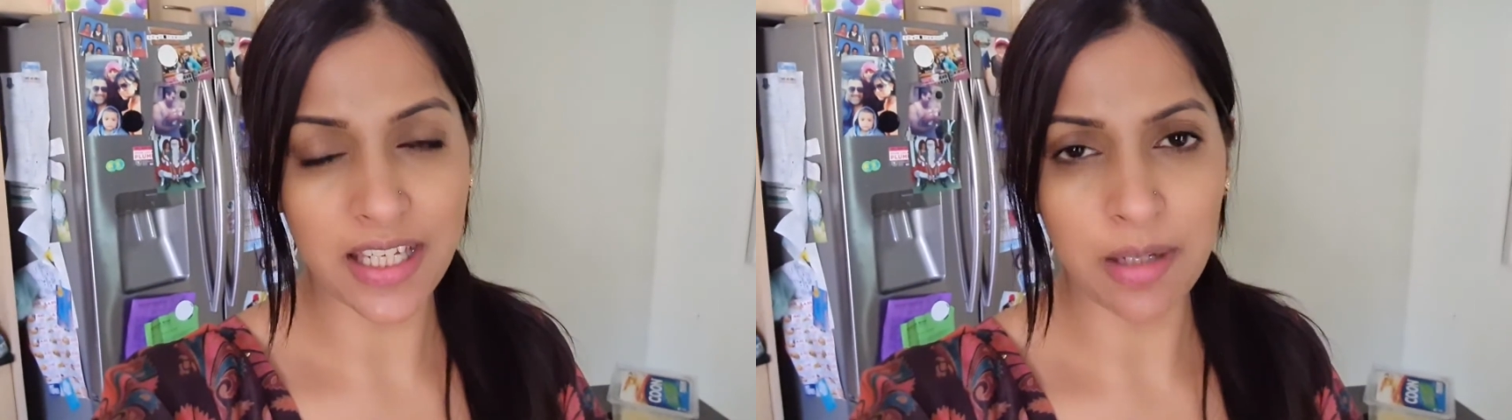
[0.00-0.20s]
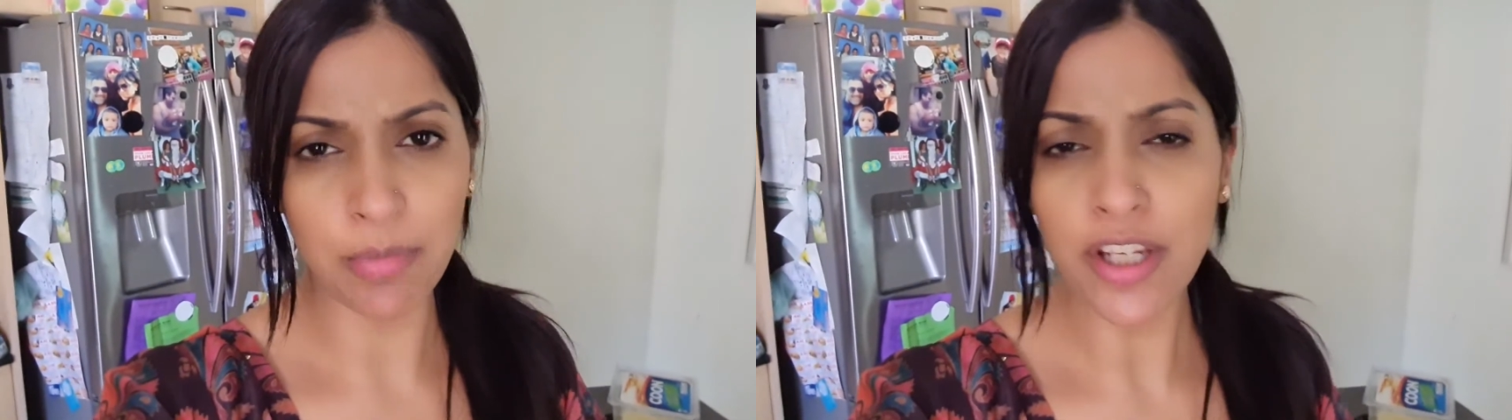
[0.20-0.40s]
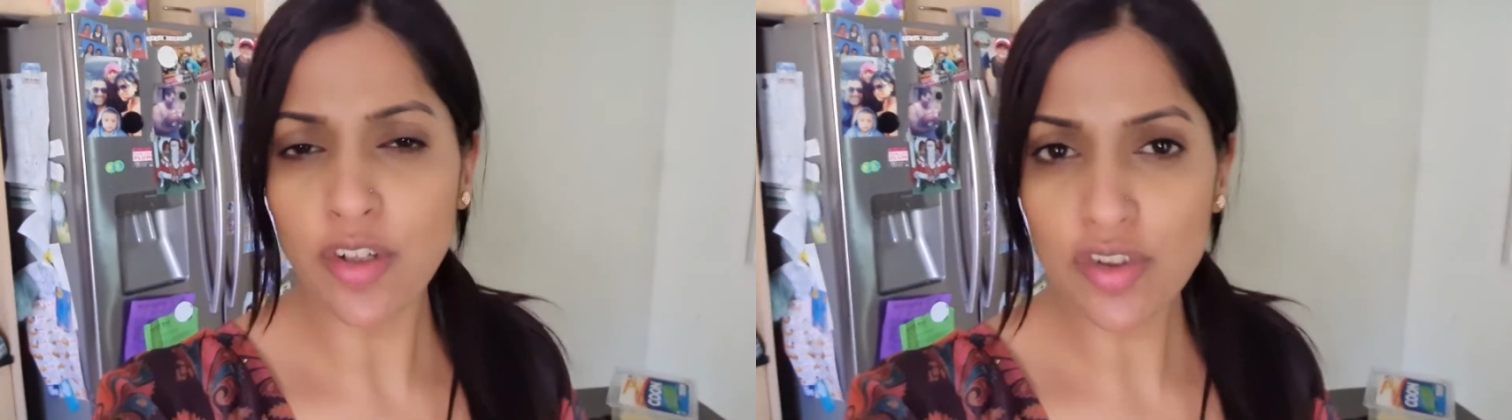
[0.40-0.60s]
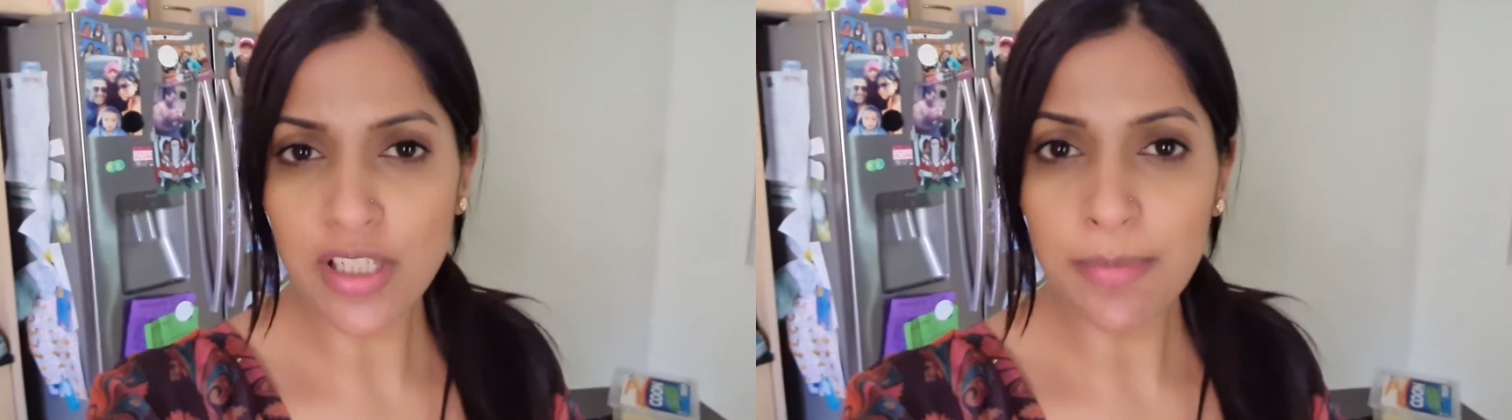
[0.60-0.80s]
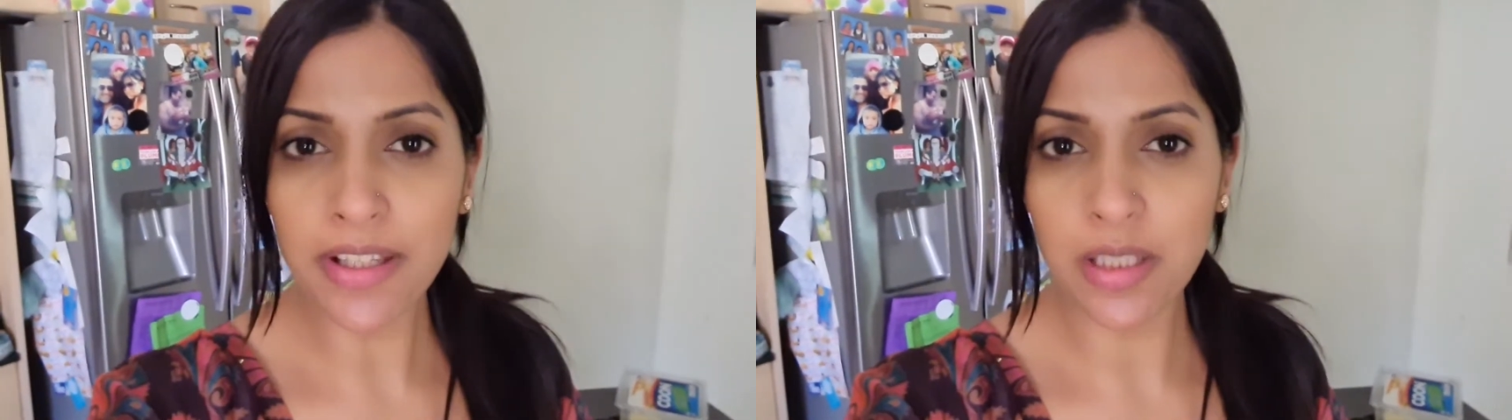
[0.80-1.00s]
I
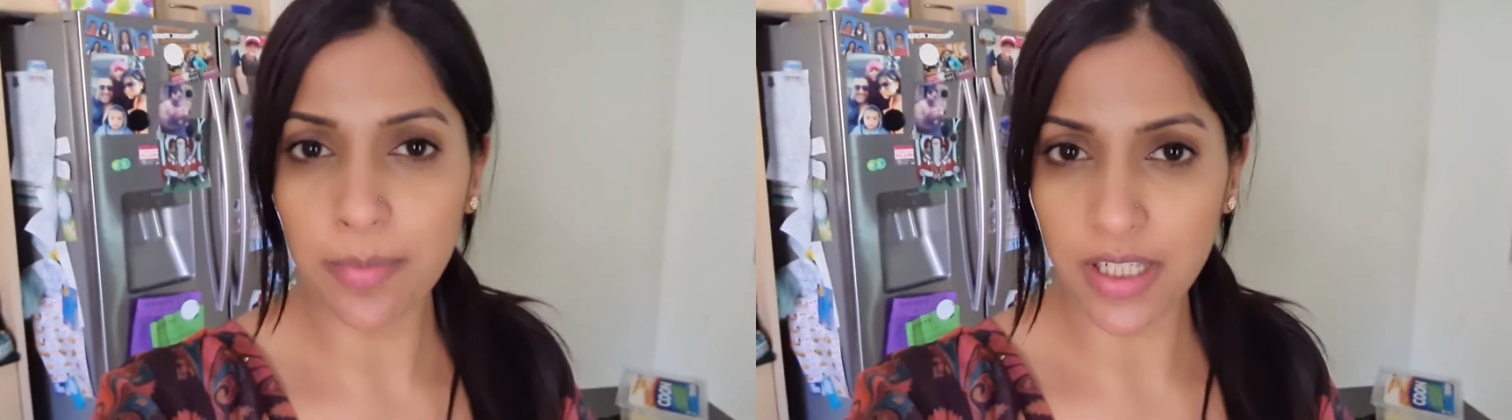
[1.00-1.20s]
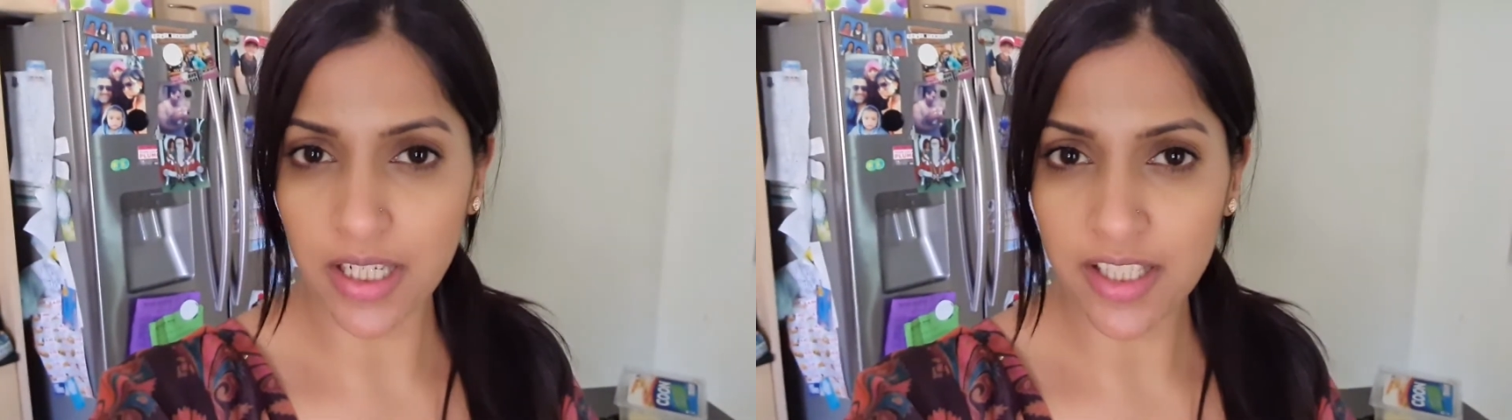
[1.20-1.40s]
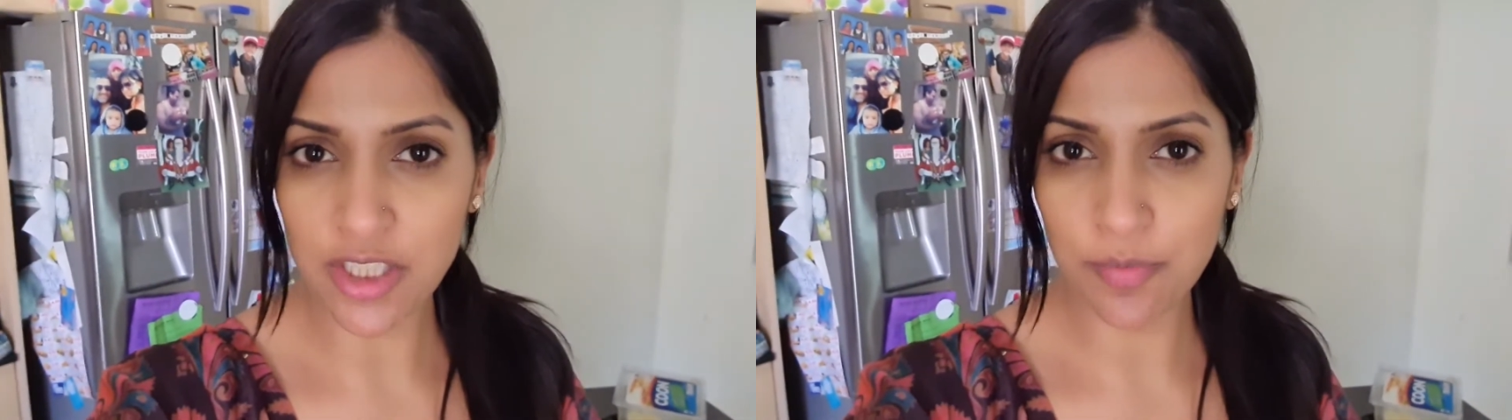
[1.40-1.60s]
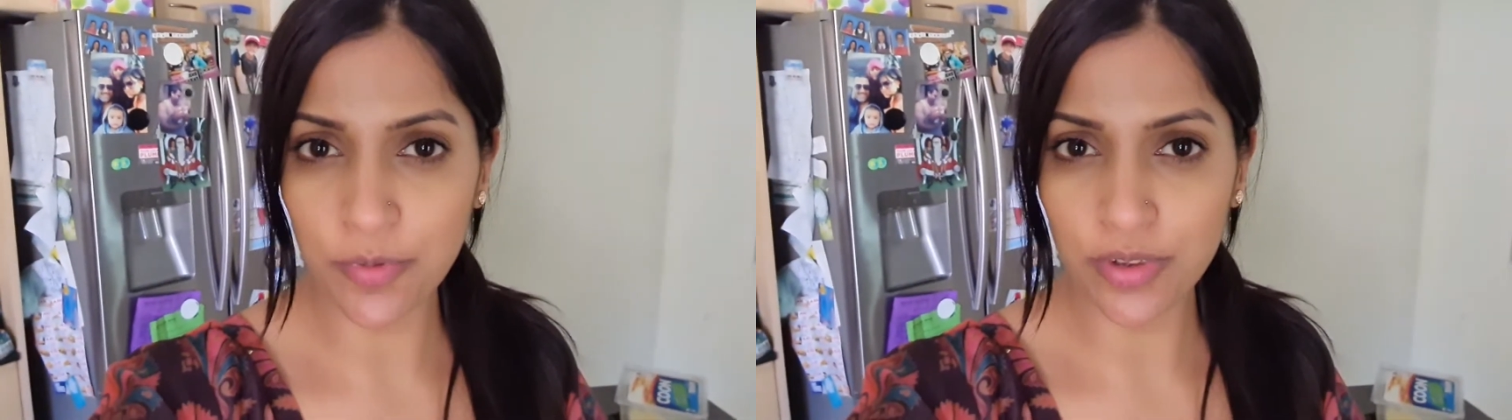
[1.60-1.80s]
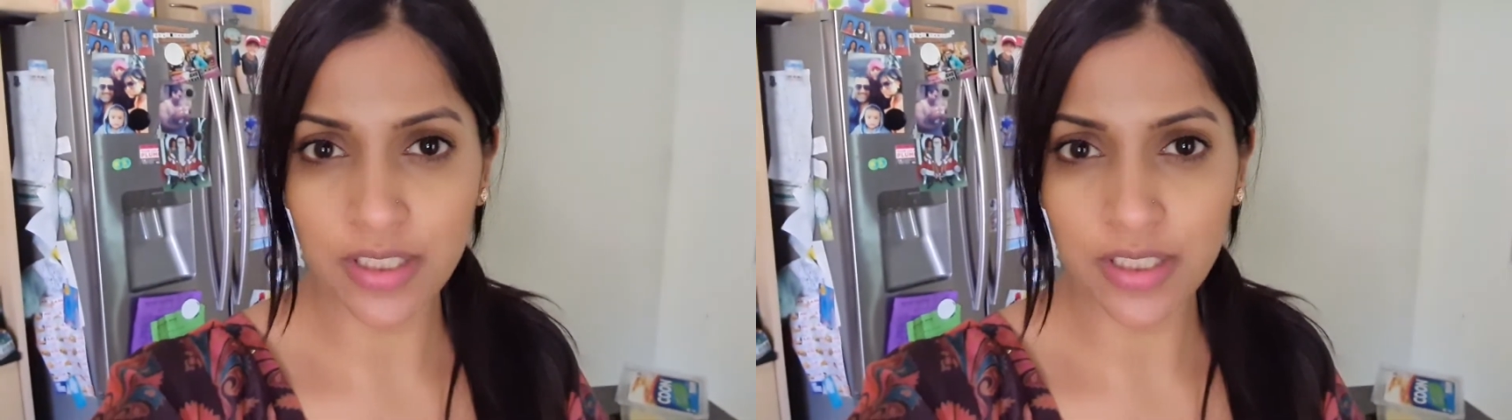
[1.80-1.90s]
usually make the banana smoothie.